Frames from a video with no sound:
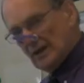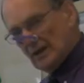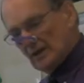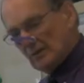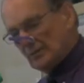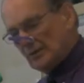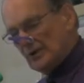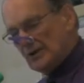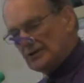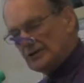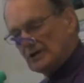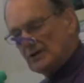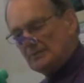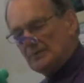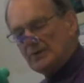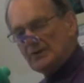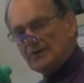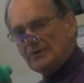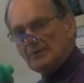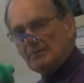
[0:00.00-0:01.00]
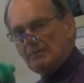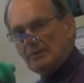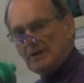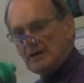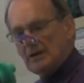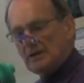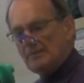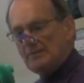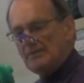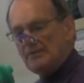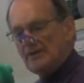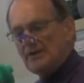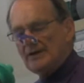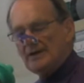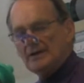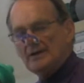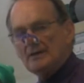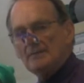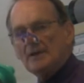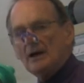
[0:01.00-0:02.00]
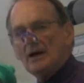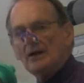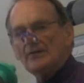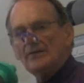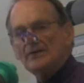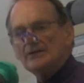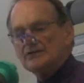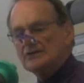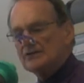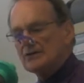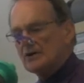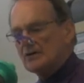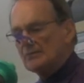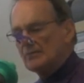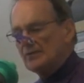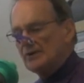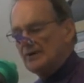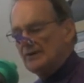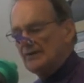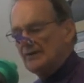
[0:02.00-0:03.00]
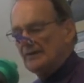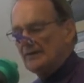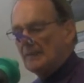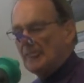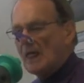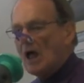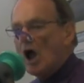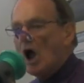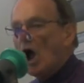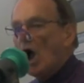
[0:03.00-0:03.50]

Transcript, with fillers: calibration to put the uh, thing in the mouth and start breathing.